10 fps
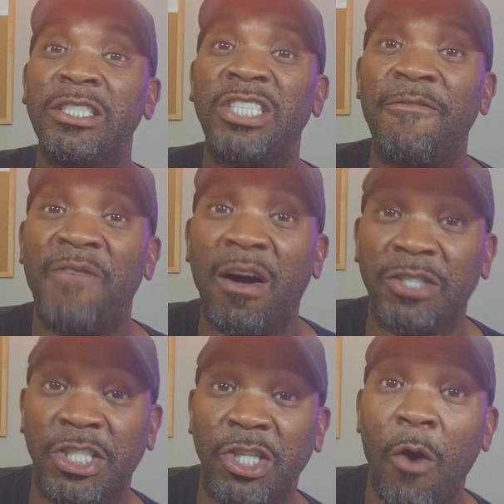She
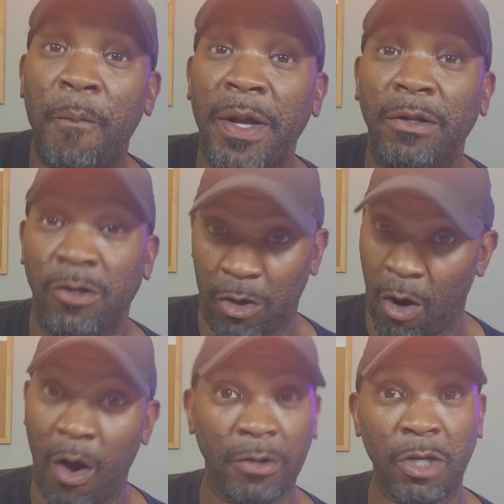felt stupid,
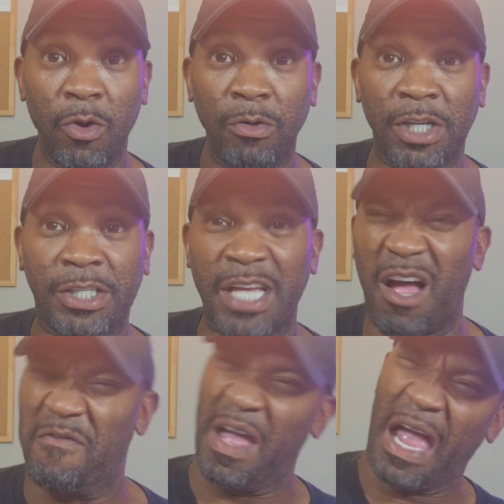called the news
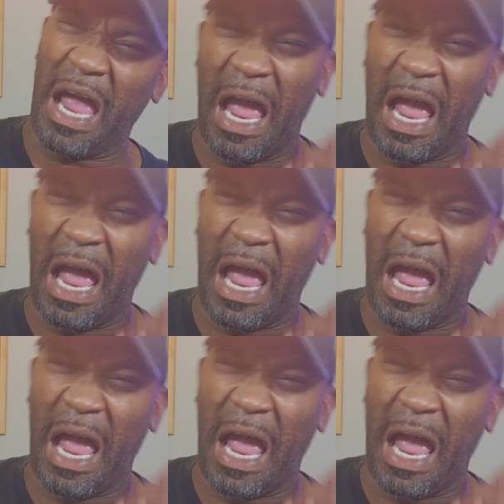herself.